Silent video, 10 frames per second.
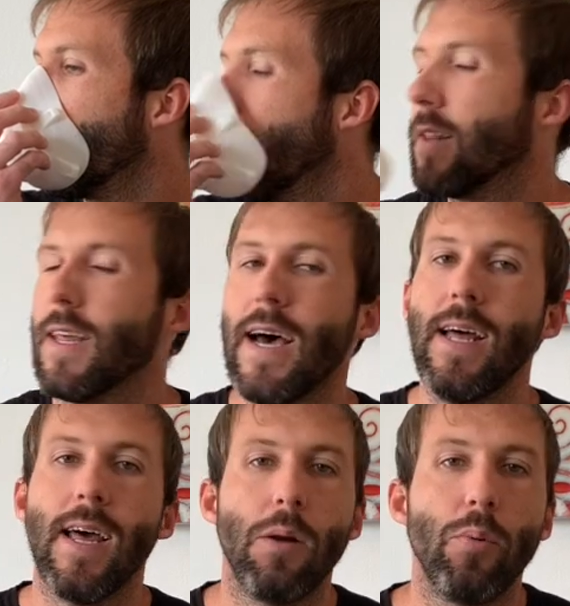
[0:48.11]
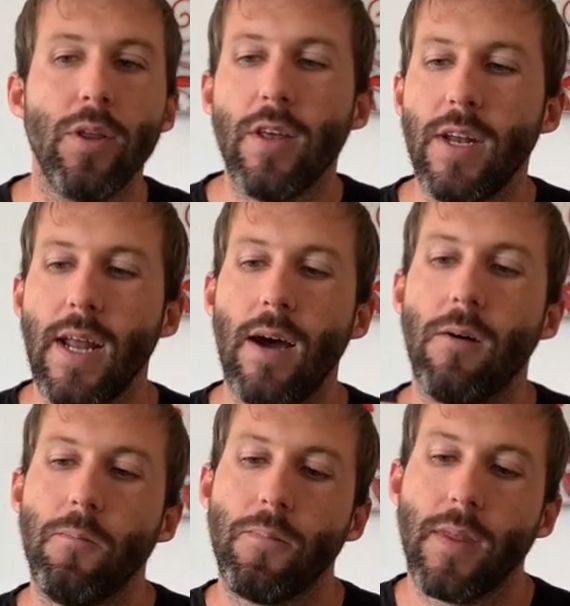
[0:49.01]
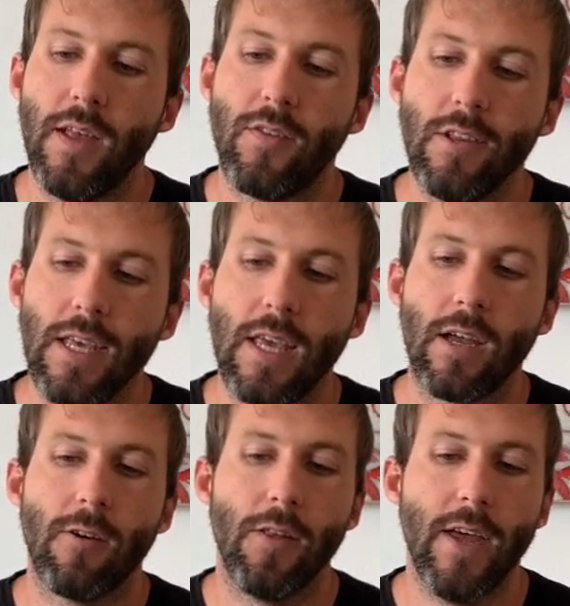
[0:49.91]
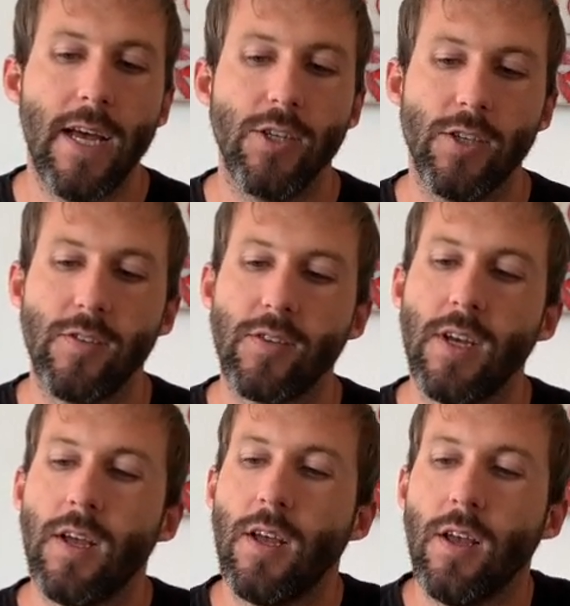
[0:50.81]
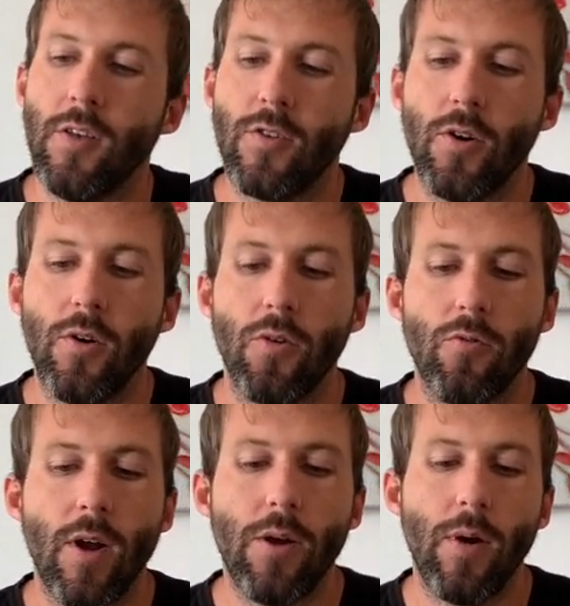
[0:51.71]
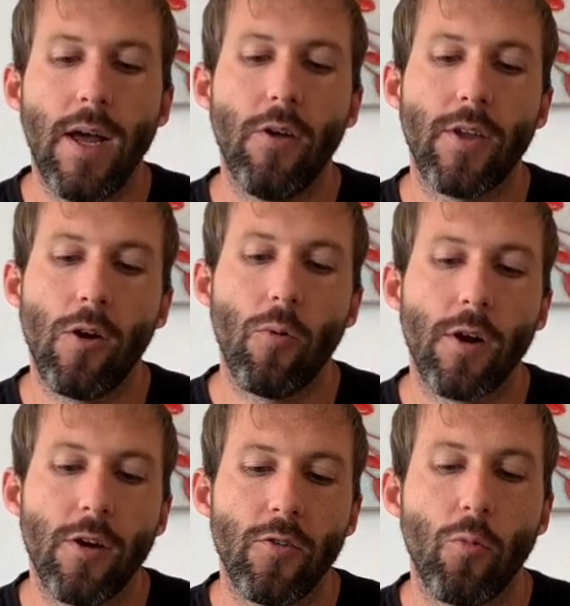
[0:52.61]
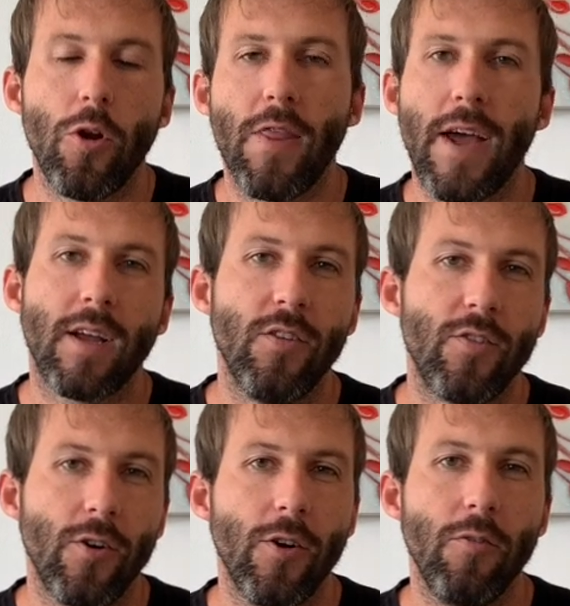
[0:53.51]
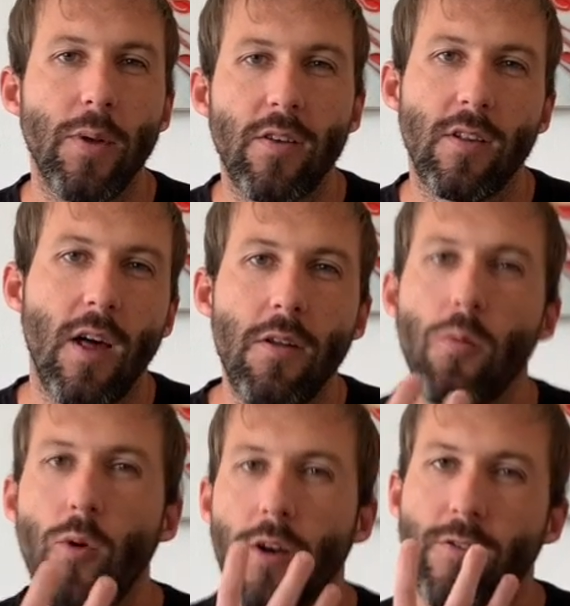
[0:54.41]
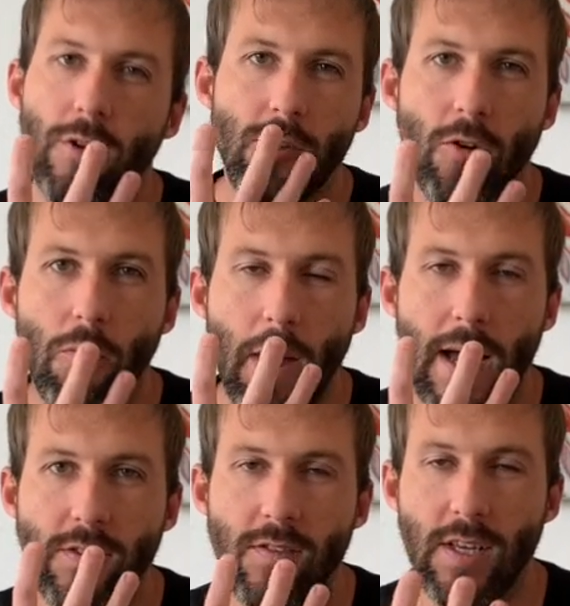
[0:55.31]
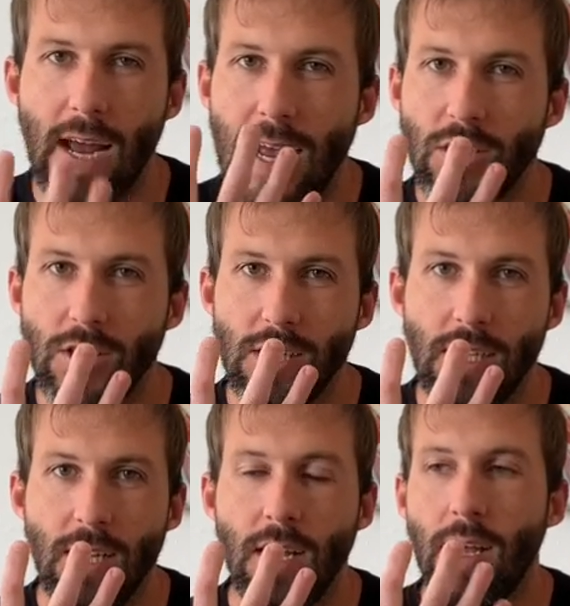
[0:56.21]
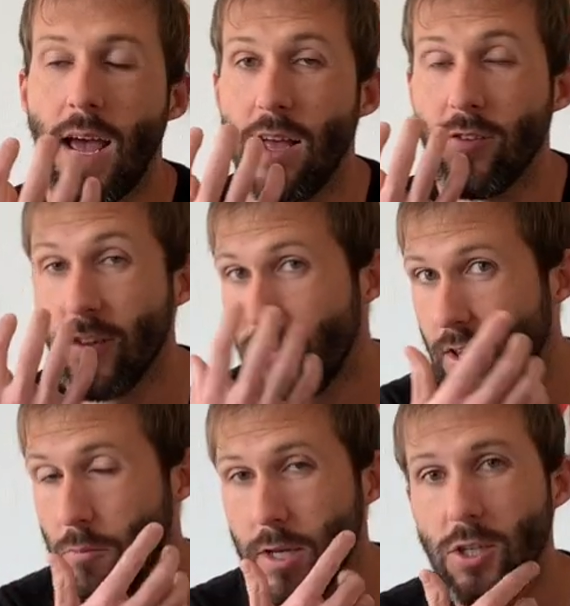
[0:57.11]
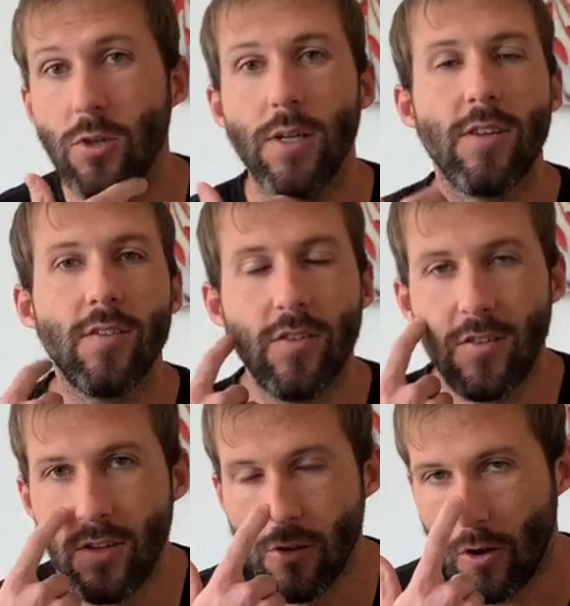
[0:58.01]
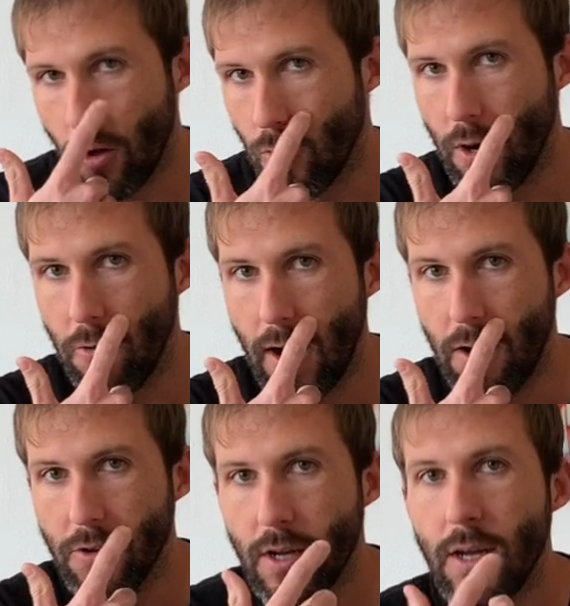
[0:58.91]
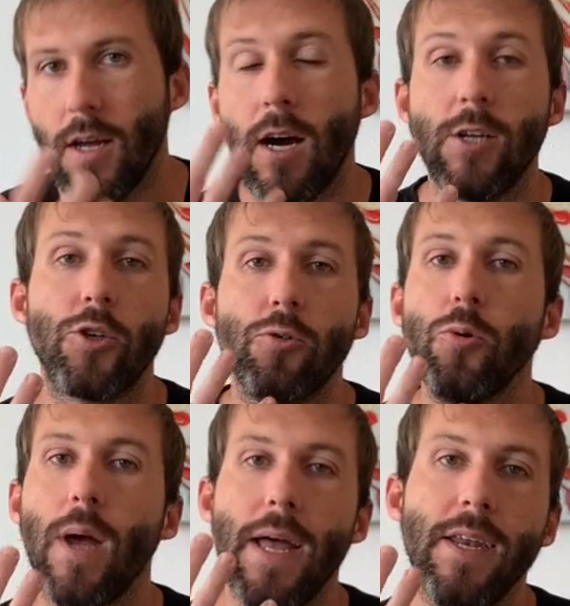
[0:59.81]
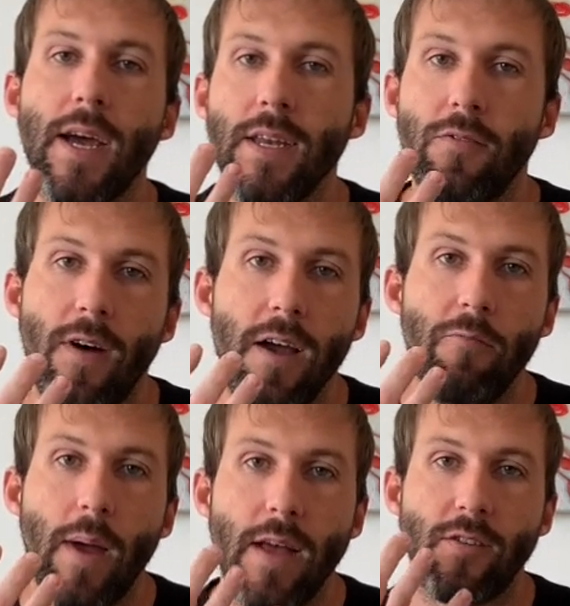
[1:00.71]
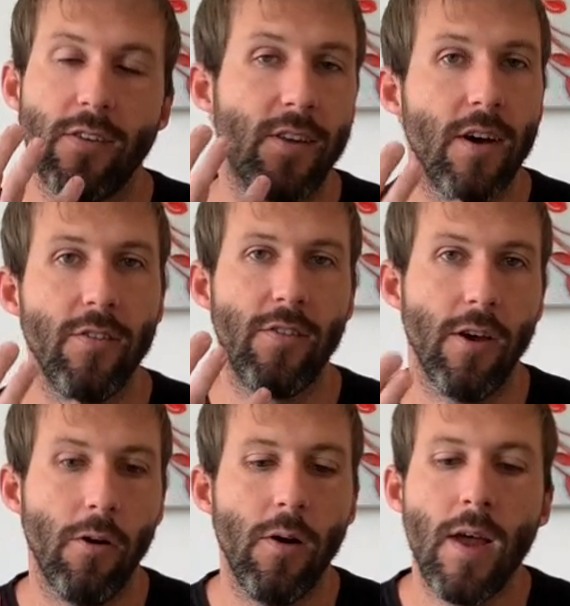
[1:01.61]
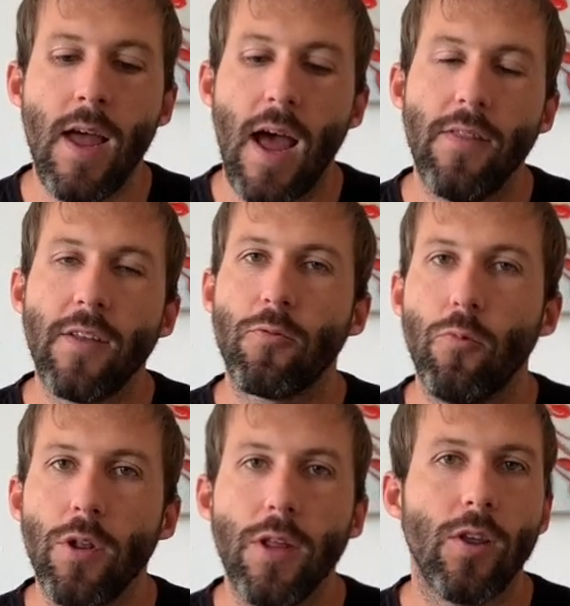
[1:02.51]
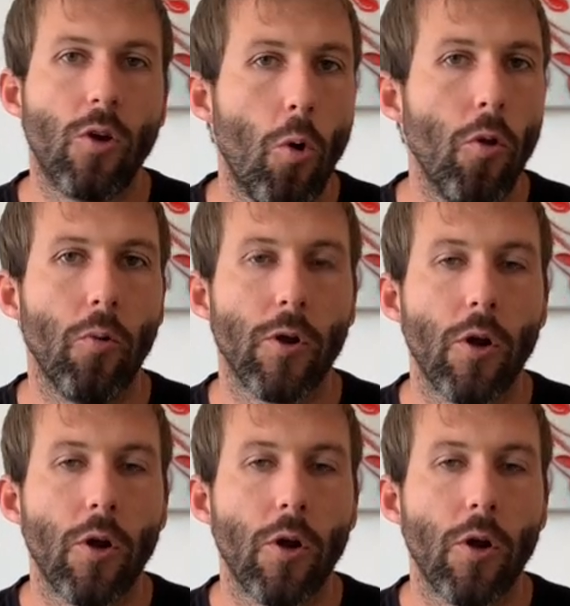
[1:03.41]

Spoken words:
like that and I breathe in and out, it's leaking around the edges. So right away, healthcare workers weren't that concerned because a lot of them wear a surgical mask that actually has this same issue. It doesn't seal all the way around. A true N95 mask does though, and that's really the goal that we're